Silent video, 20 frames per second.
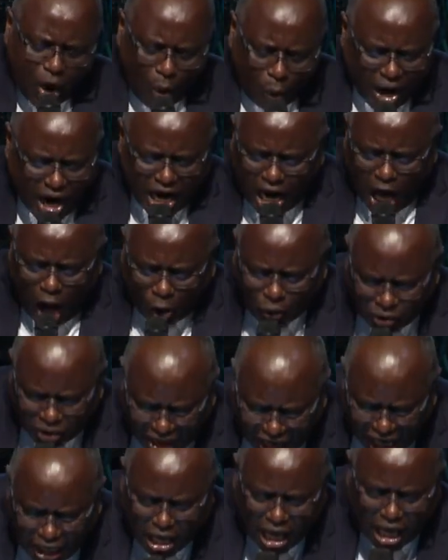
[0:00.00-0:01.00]
We don't
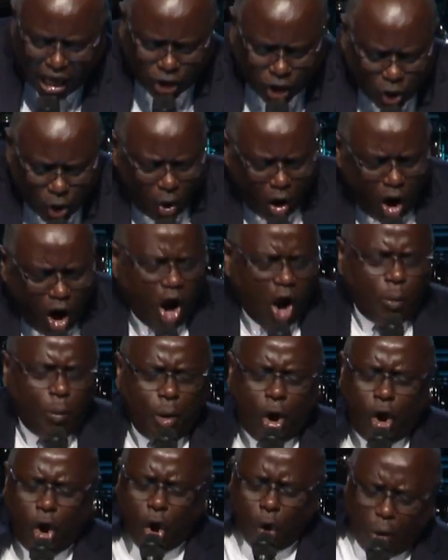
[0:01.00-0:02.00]
need new
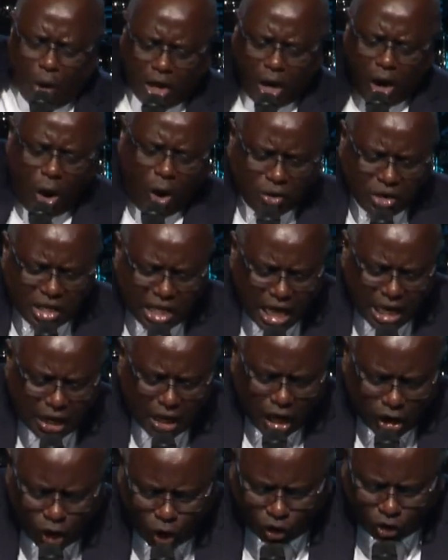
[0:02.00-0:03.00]
armor. We don't
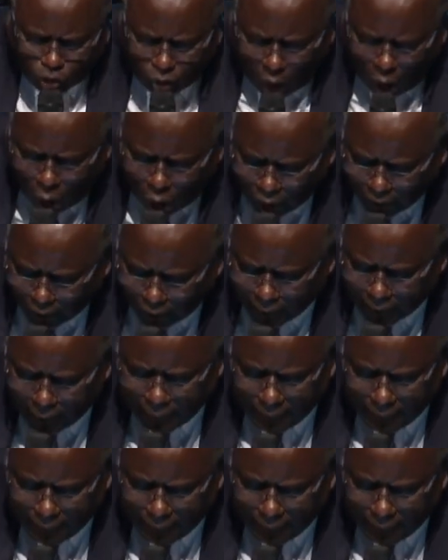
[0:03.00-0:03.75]
need new sword.